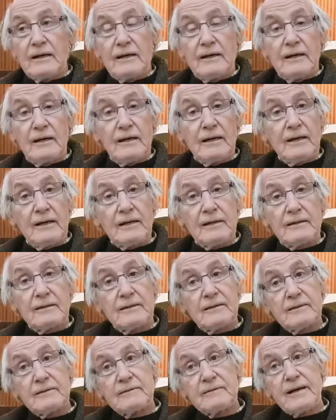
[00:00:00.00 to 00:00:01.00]

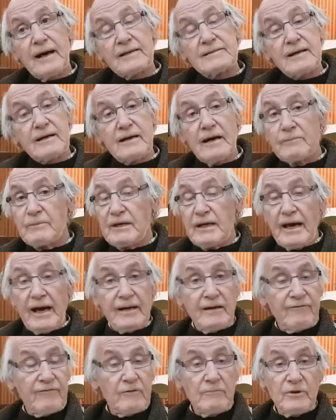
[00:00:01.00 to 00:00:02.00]
And that's coming at
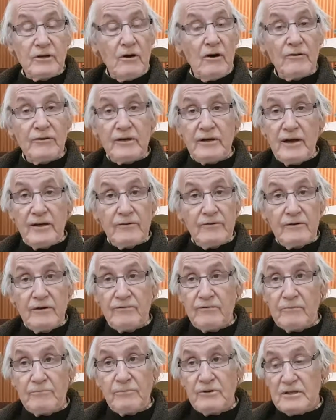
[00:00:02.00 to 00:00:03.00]
it from an altogether
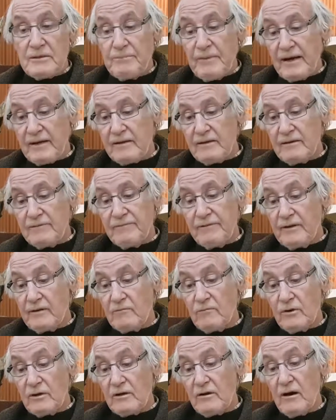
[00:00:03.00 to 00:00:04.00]
different perspective
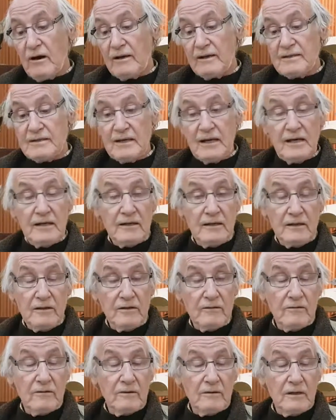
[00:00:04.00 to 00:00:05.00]
than what God is saying
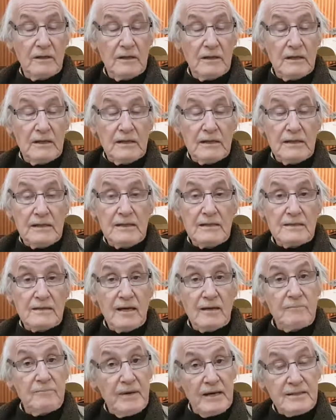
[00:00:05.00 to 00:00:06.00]
here. He's
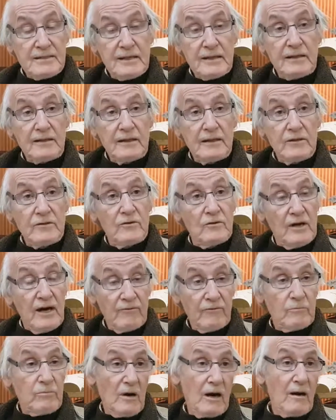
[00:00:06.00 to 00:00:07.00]
saying basically you
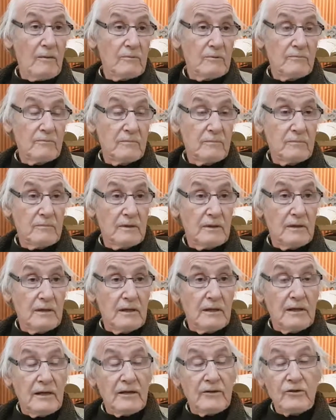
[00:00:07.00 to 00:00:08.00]
have a problem.
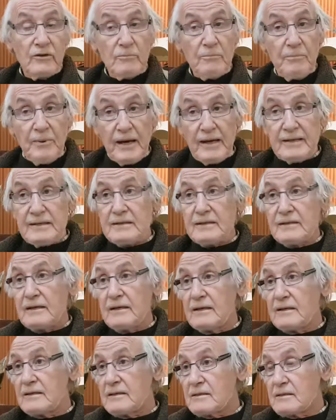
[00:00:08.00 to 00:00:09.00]
Your bent
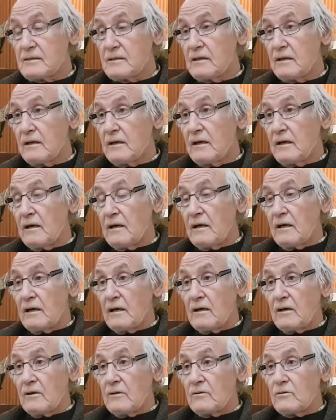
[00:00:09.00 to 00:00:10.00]
is
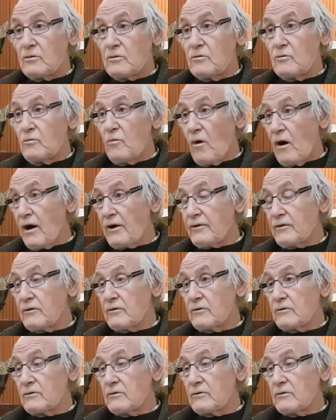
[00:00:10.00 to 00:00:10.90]
to wander,